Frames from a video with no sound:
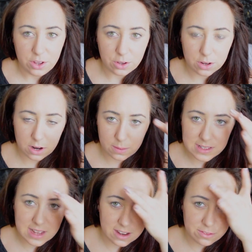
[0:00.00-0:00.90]
you could
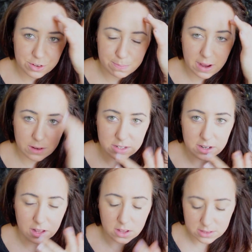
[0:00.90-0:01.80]
always kind of just
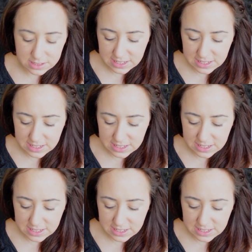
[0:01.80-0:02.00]
powder along the